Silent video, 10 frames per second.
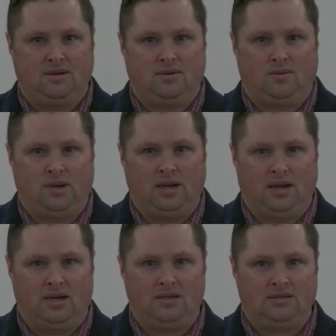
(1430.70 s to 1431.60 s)
we
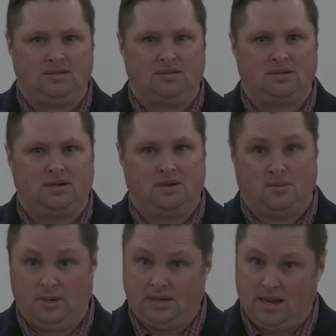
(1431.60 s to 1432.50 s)
lust,
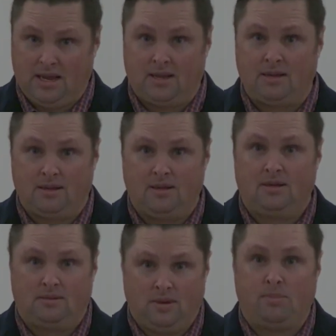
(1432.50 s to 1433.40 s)
we take,
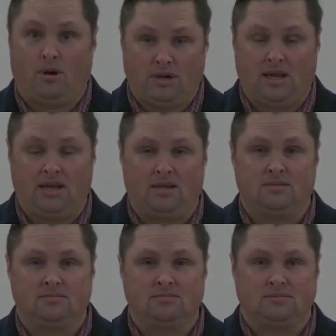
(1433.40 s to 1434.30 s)
we partake,
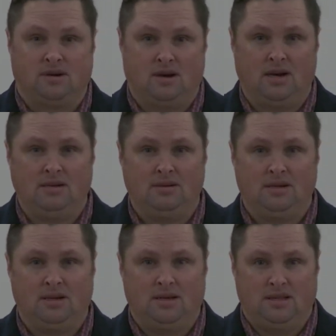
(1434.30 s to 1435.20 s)
all right?
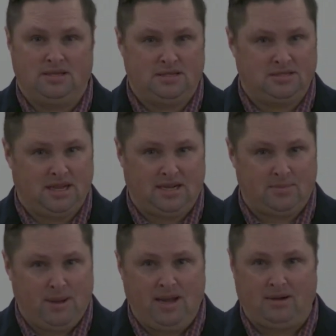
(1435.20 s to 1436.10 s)
This is like a
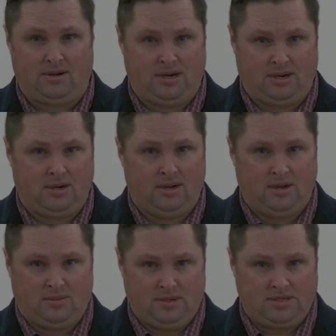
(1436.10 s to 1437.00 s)
pattern here.
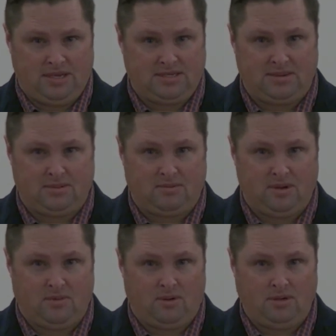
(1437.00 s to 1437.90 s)
We see something
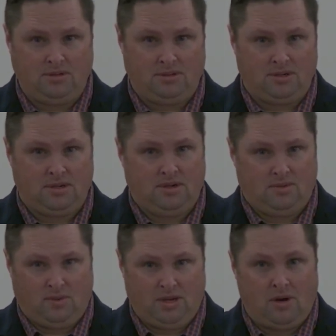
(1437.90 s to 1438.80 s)
we want,
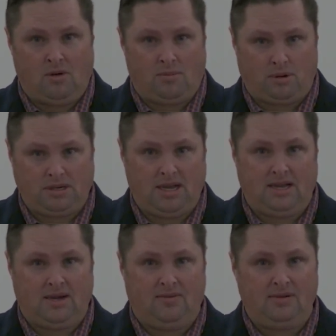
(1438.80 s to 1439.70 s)
we go and
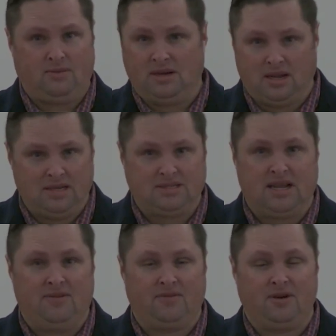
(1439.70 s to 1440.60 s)
partake of it, we lust
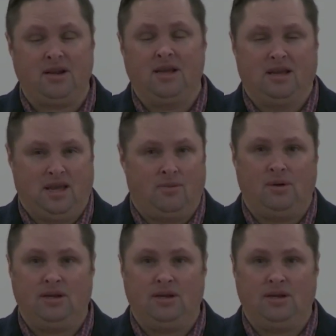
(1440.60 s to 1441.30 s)
after it, and we,